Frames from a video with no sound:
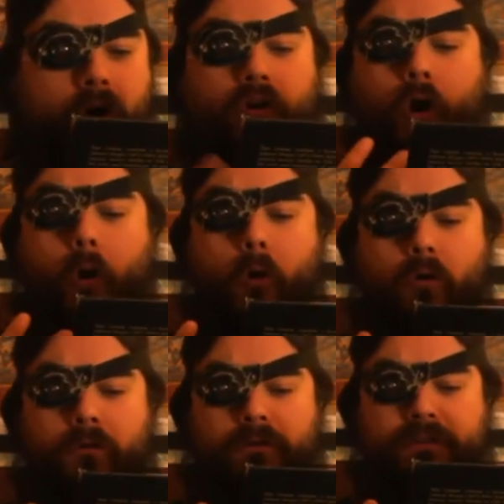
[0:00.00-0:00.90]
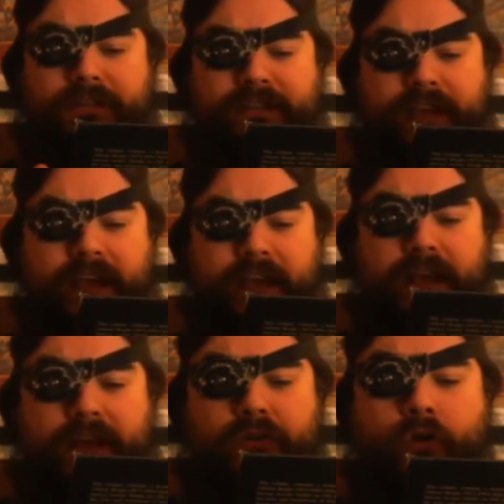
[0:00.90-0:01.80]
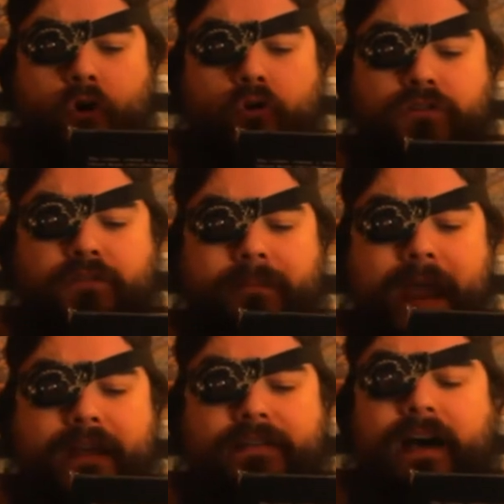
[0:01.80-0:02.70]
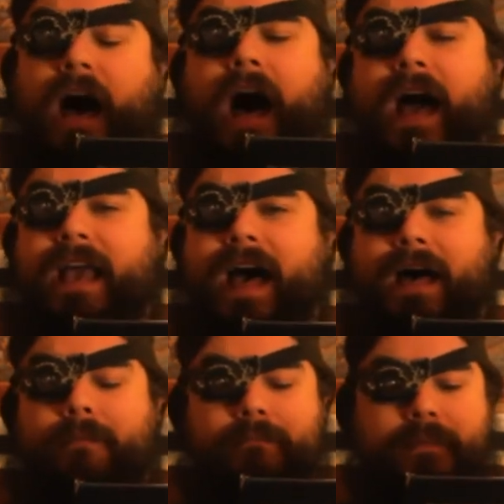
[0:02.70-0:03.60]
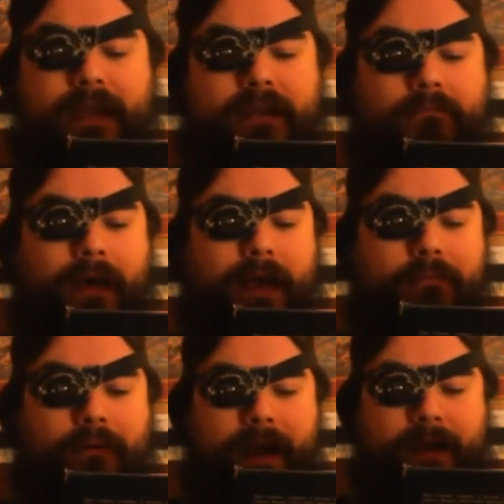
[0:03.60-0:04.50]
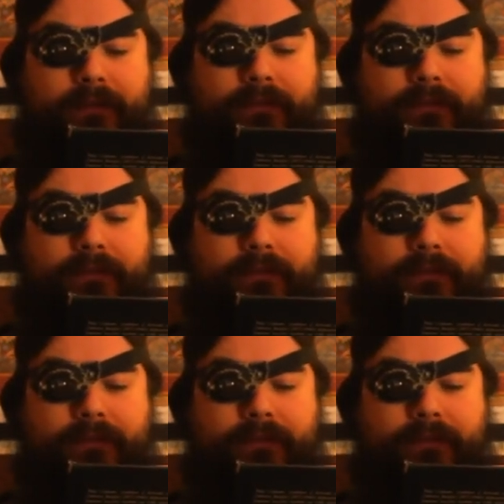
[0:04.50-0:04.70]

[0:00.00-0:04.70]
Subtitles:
Cold is he whose mate I am in my place.